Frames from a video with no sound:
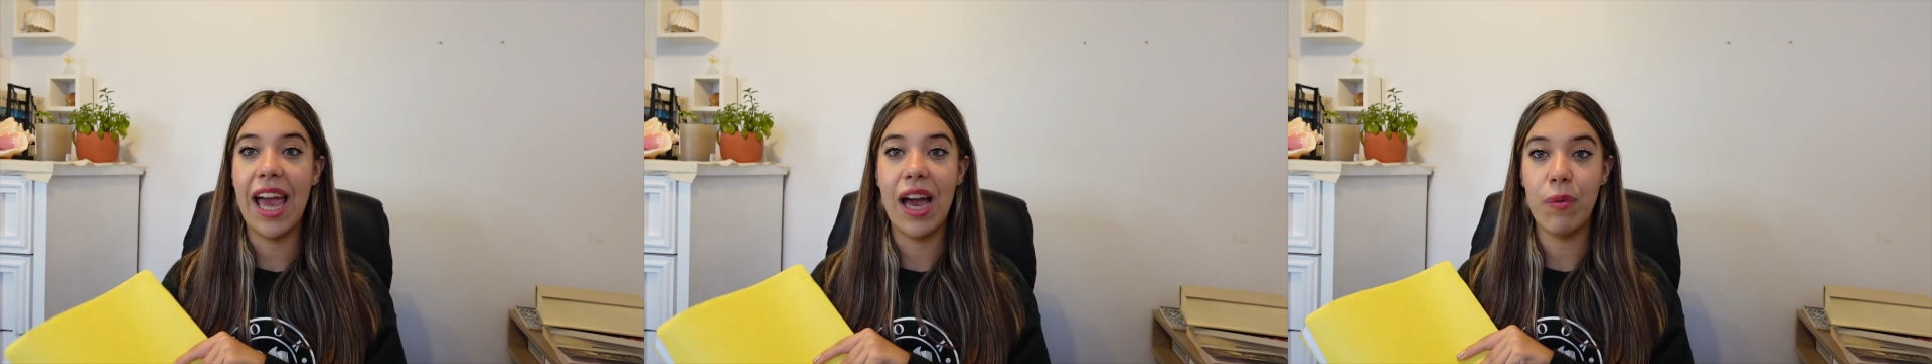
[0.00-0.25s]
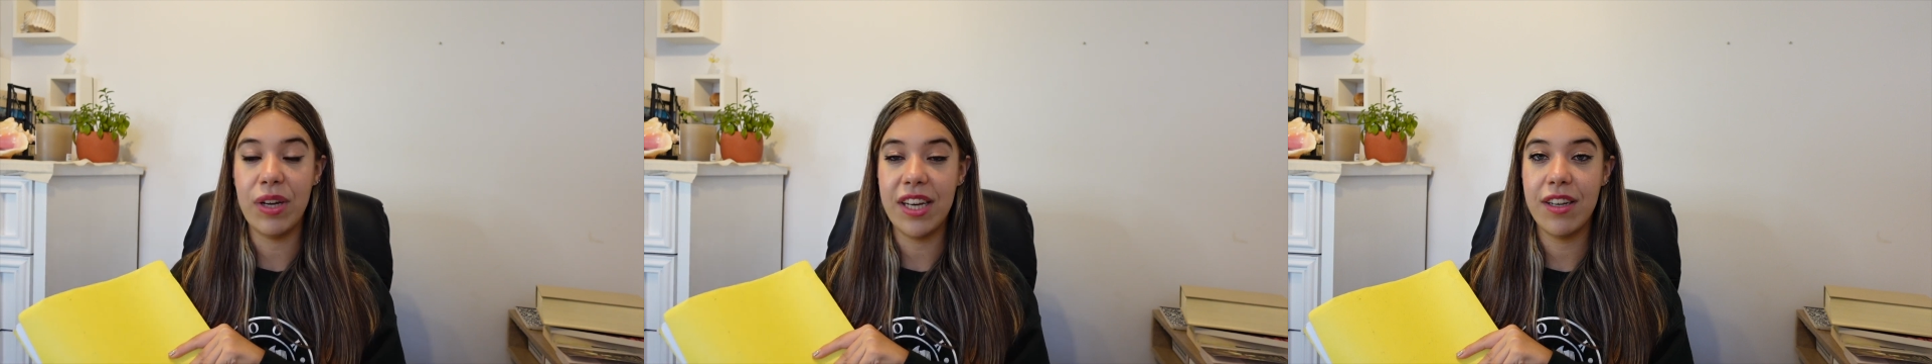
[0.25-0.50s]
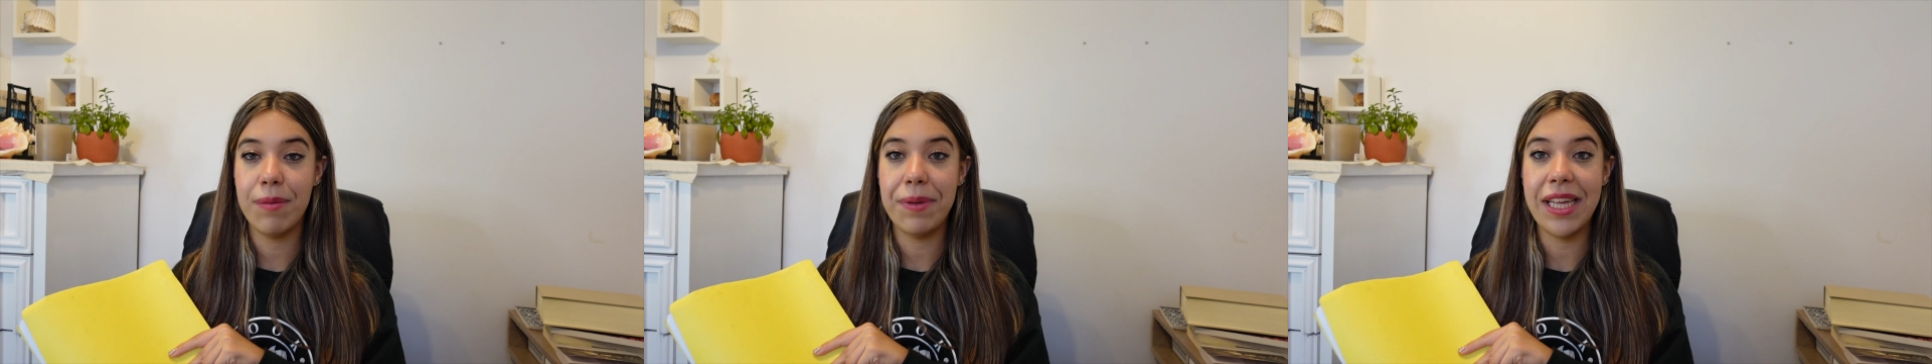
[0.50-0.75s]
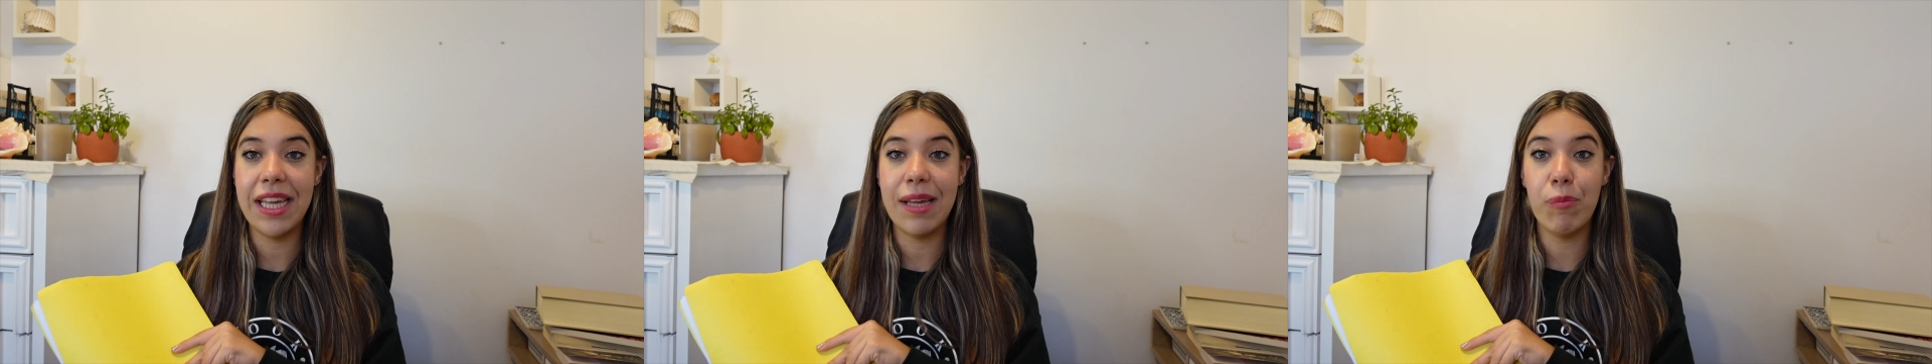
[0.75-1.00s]
and we need to
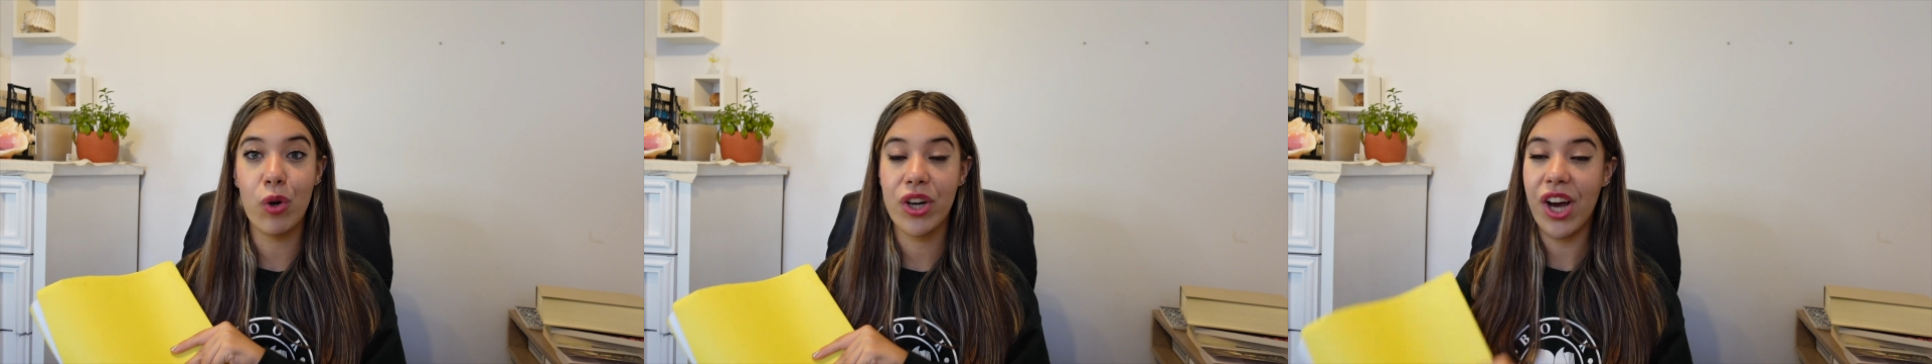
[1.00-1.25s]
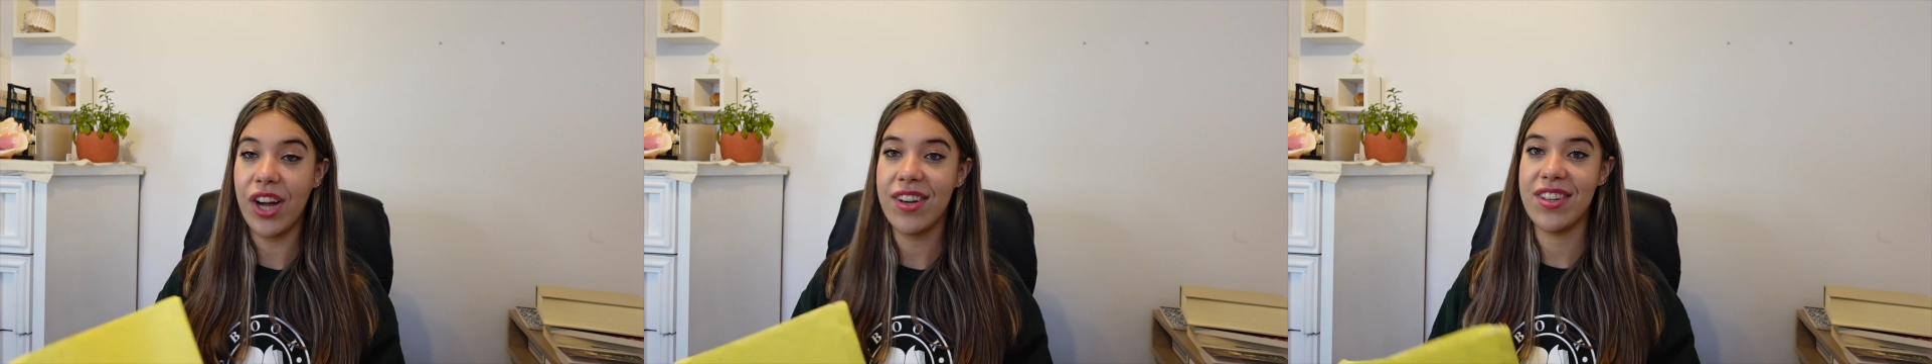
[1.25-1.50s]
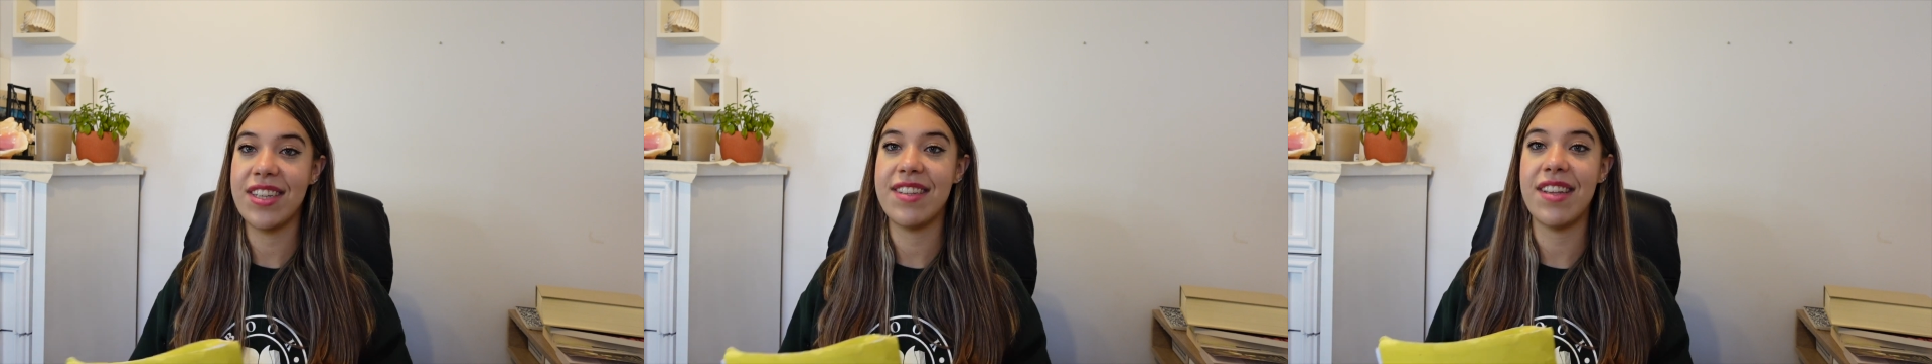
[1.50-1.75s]
be more conscious